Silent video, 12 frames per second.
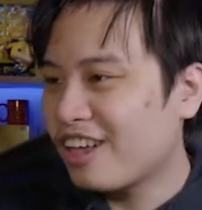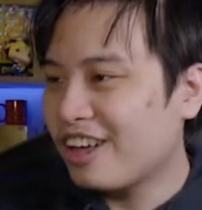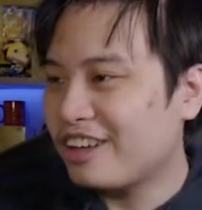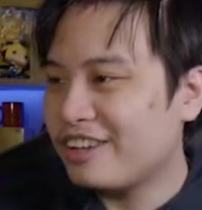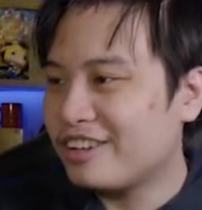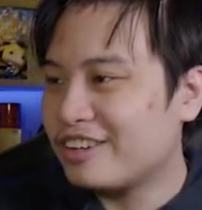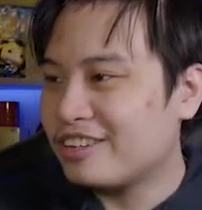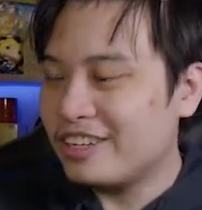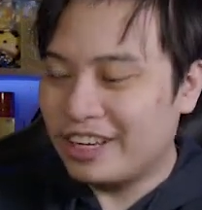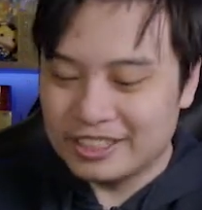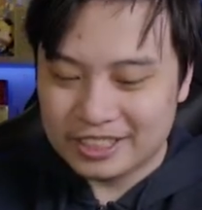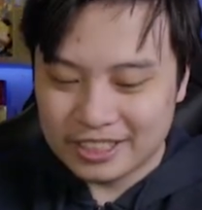Another
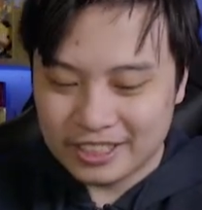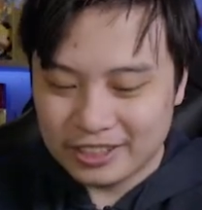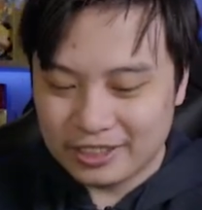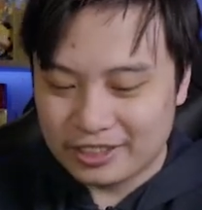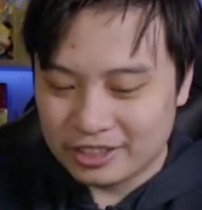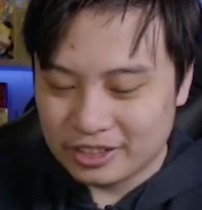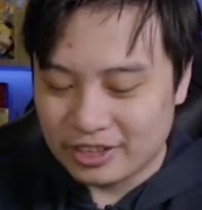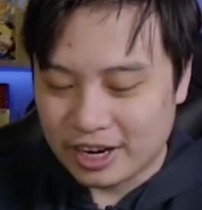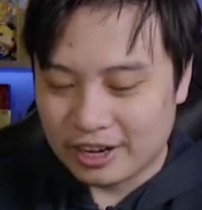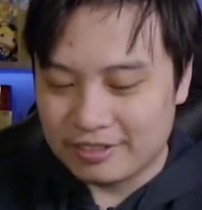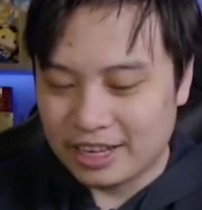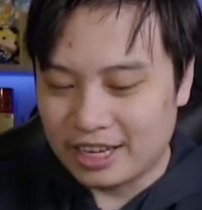Inzektor
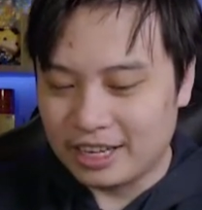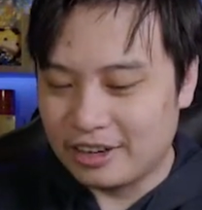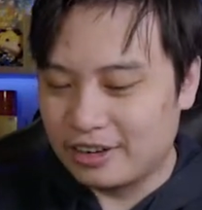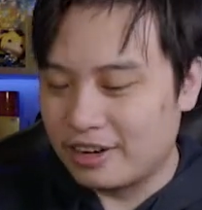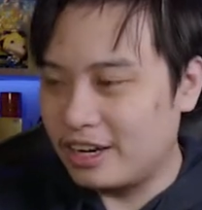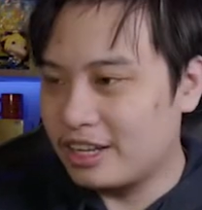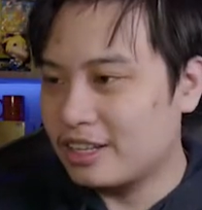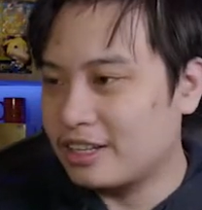Dragonfly. All right.